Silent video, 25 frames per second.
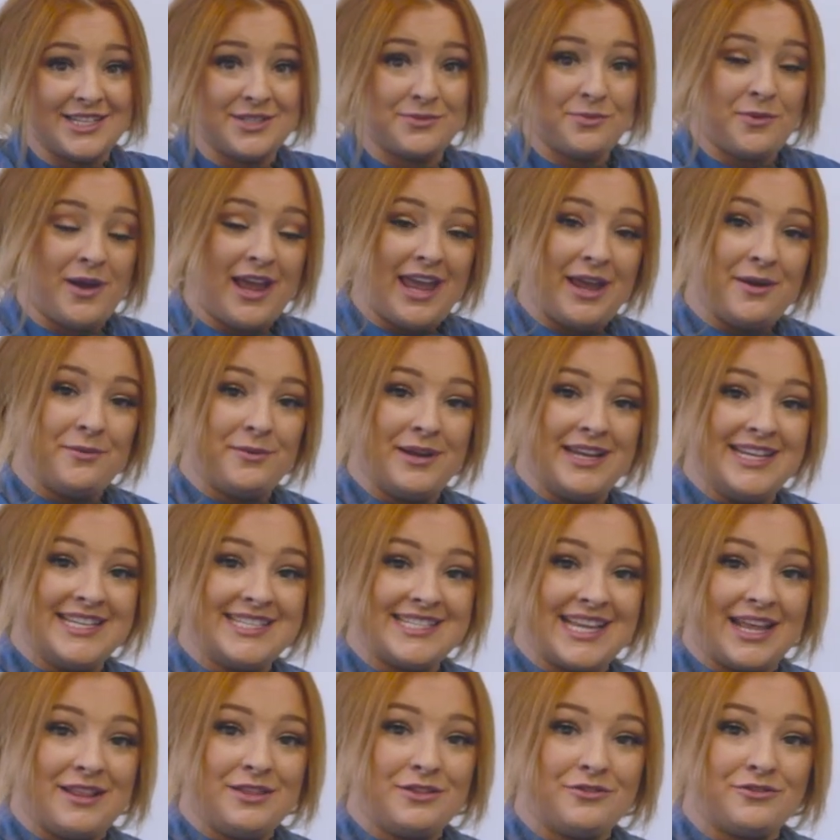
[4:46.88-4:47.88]
is where we
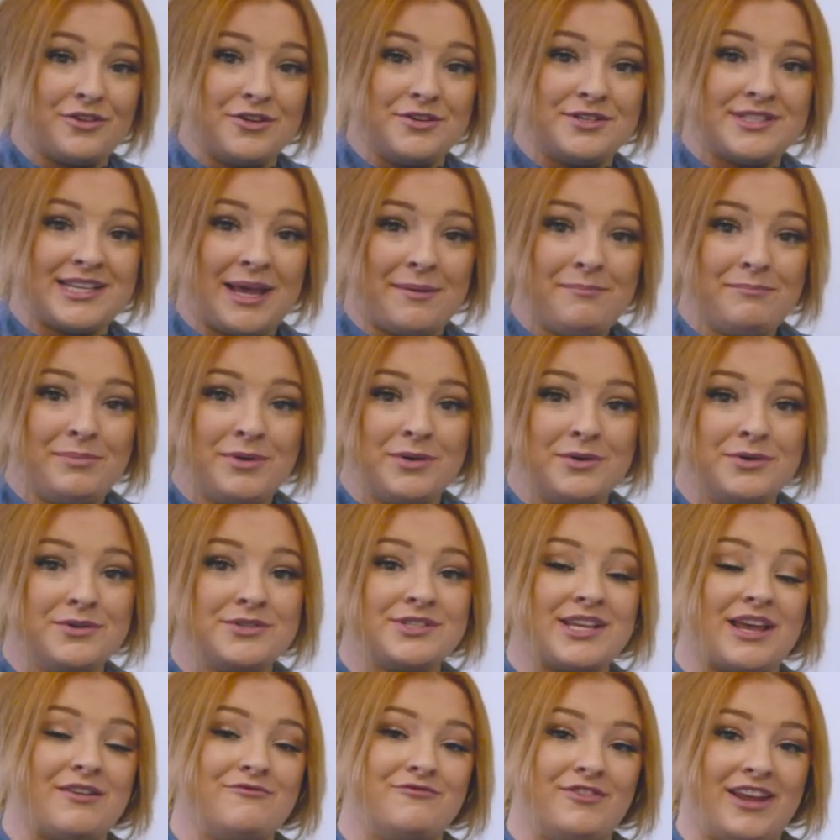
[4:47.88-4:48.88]
send through
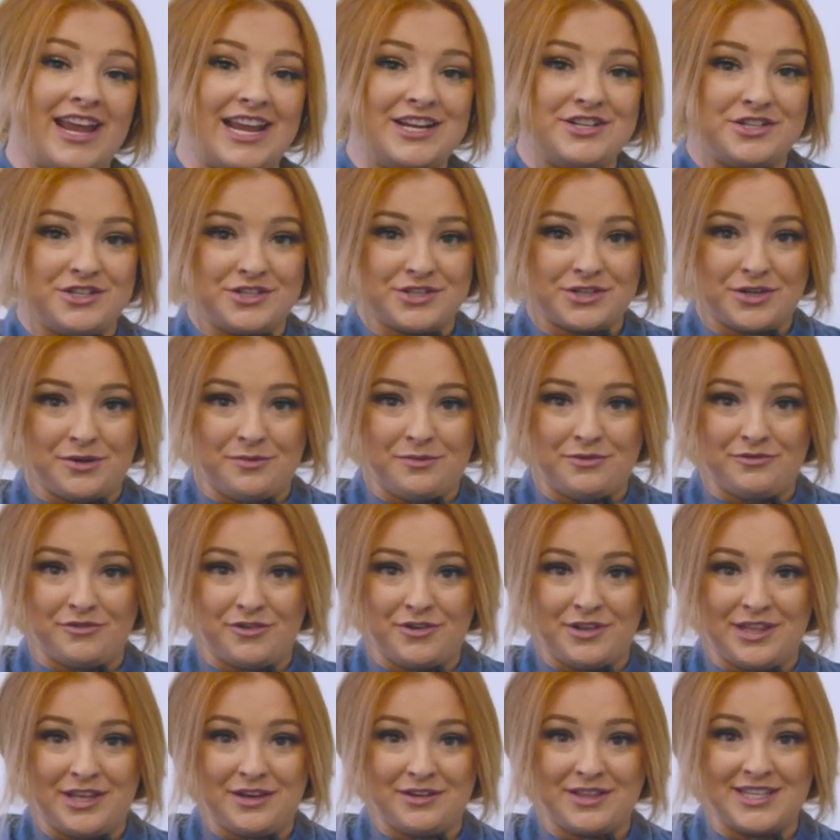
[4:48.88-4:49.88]
samples and reagents come
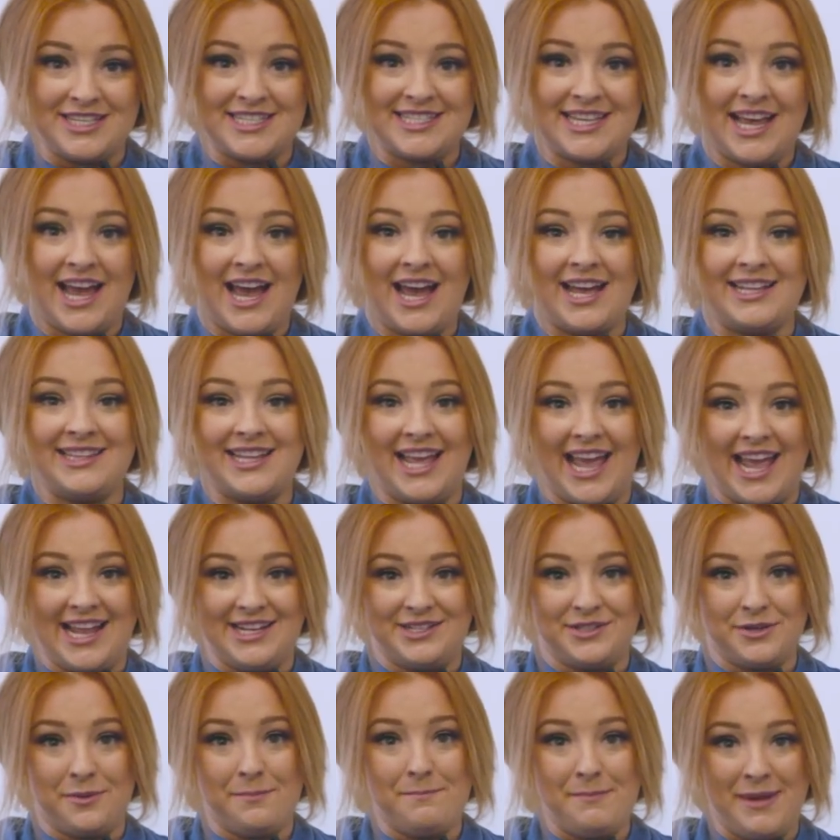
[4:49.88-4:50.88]
through the other side that
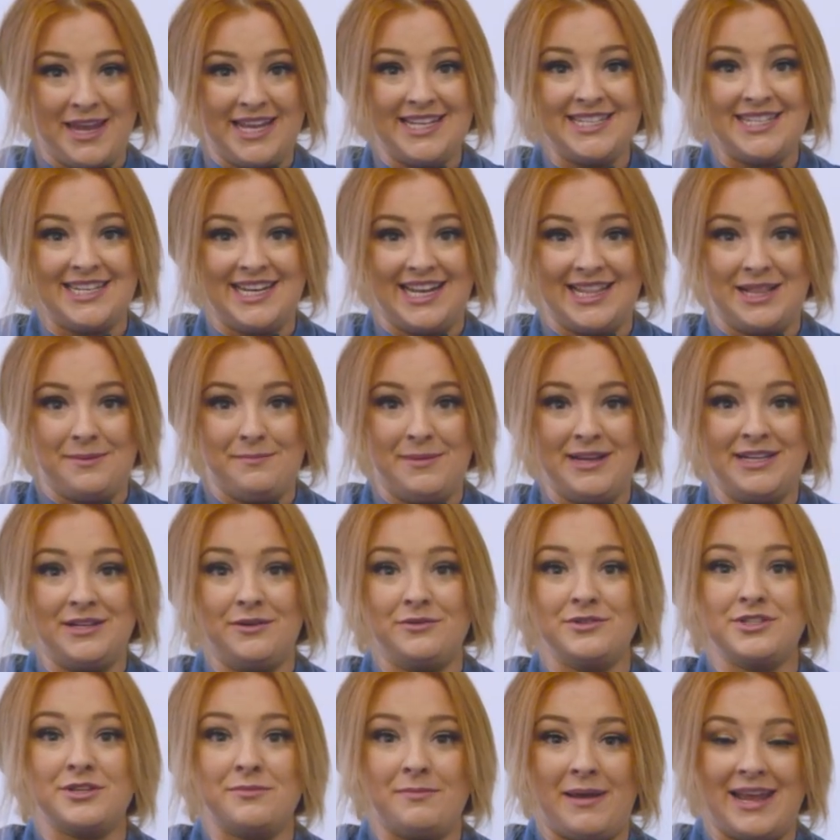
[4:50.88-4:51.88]
end up meeting in the
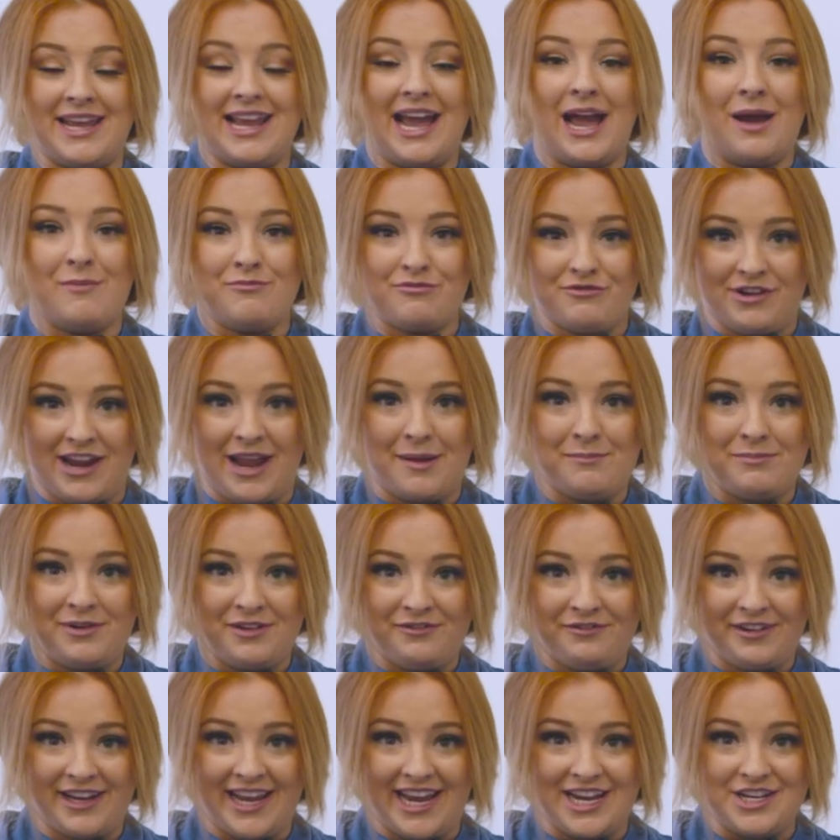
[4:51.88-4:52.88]
middle to make our
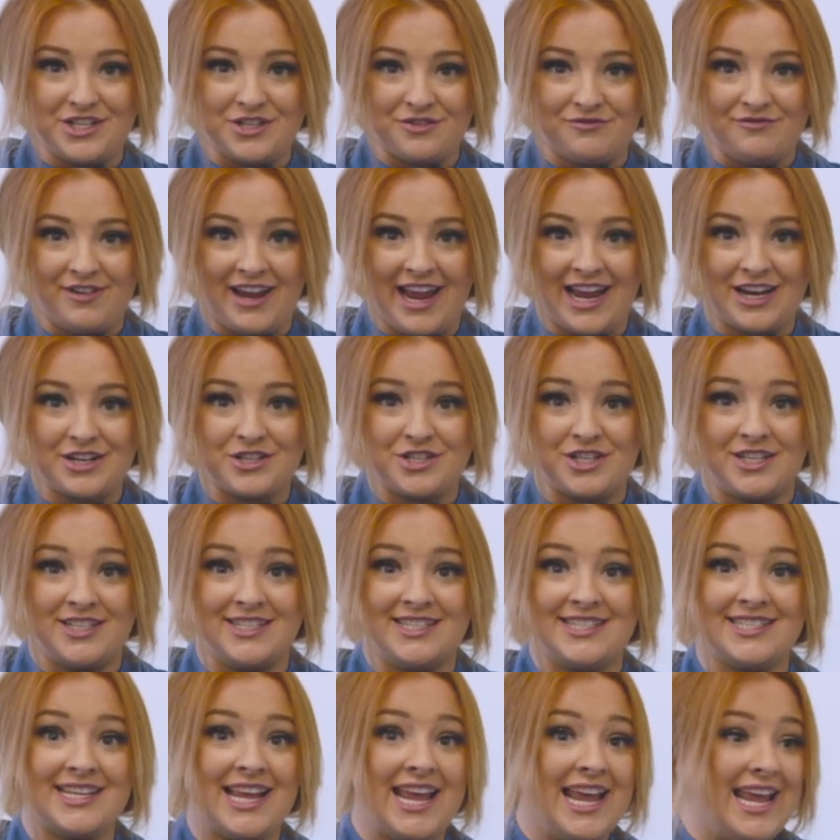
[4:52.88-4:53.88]
pre-amplification
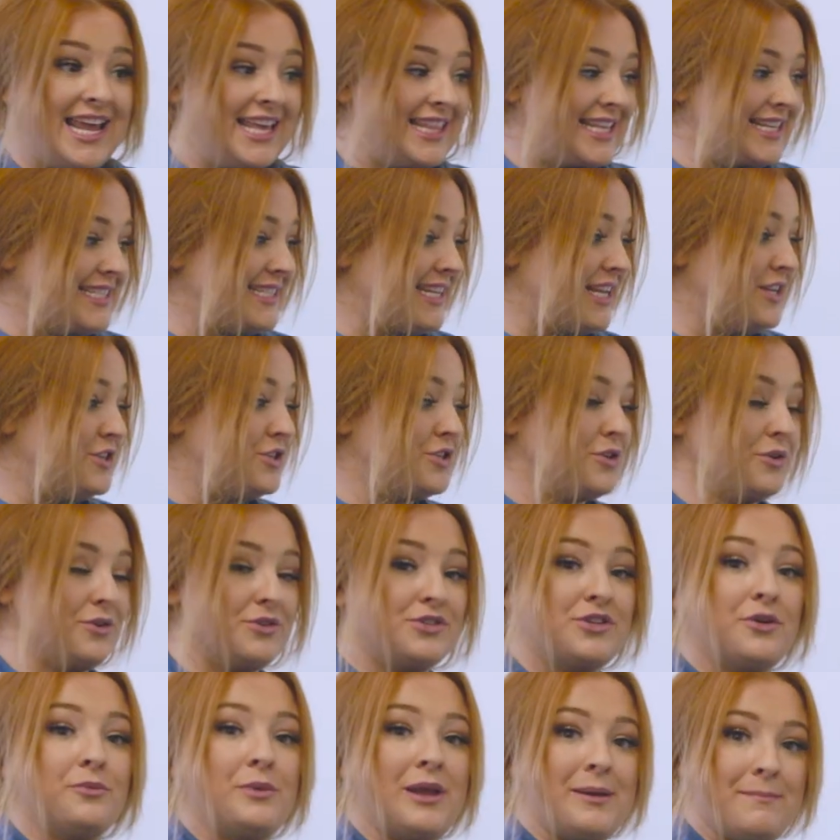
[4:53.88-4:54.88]
reactions. This
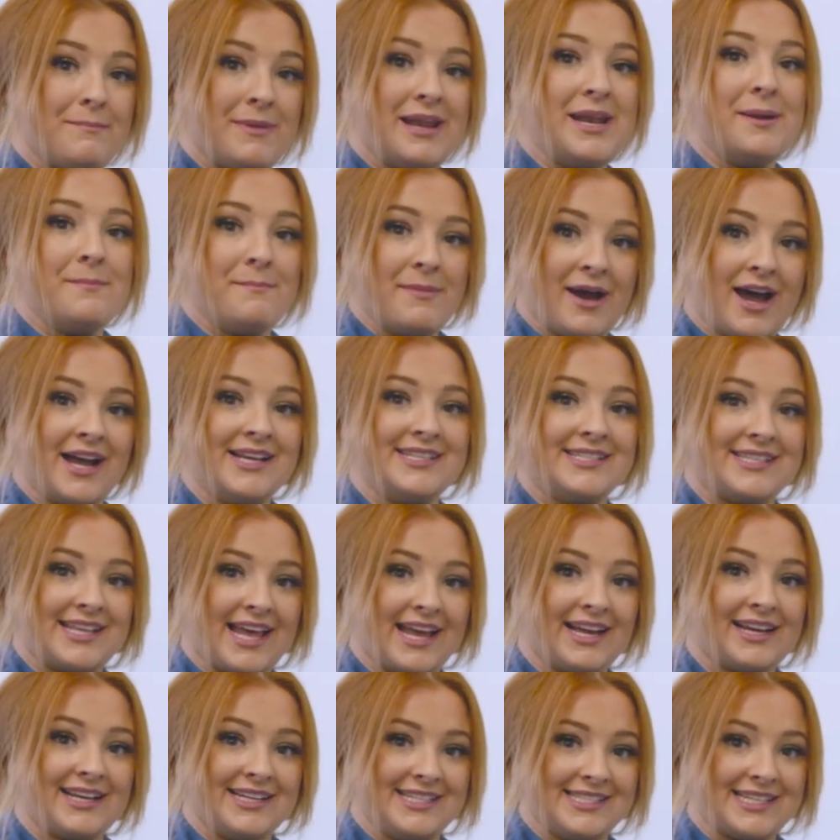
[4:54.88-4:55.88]
ensures that we minimise
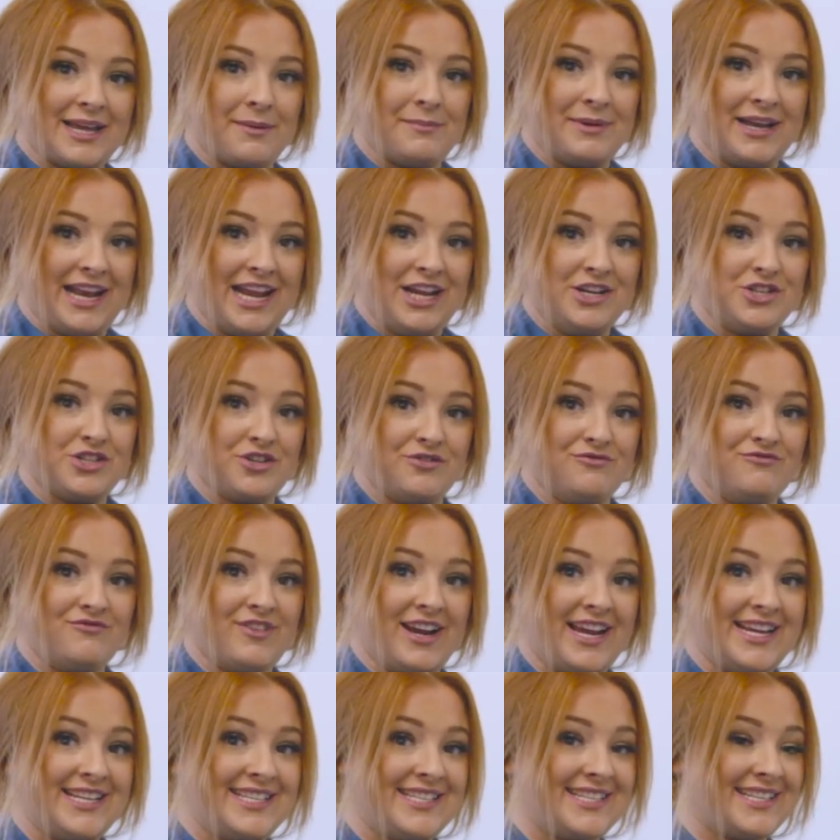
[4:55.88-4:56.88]
that contamination
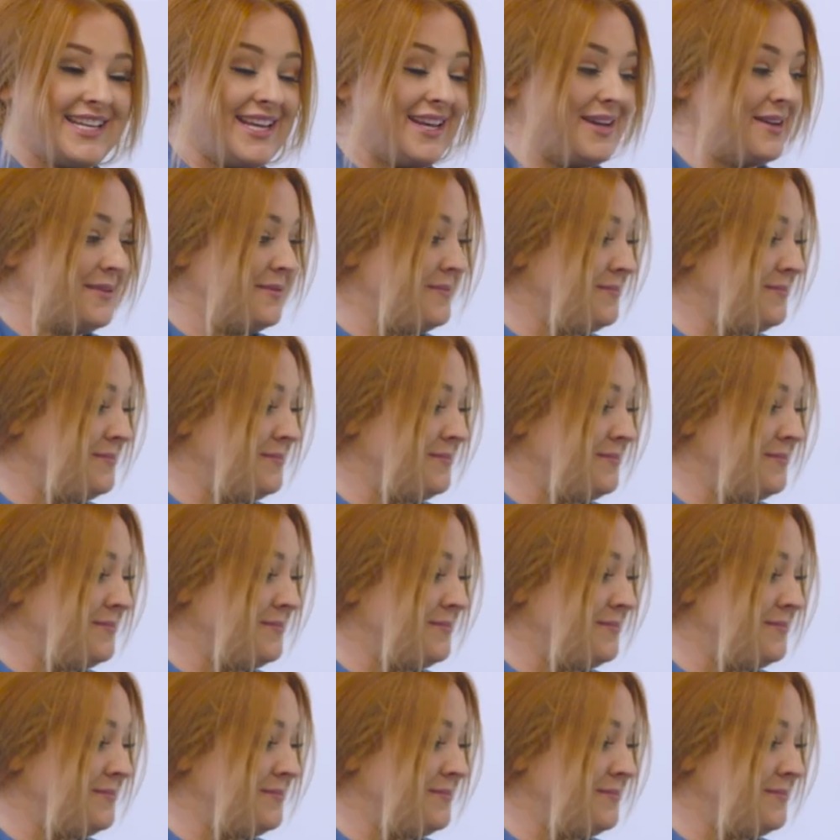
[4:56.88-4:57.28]
risk.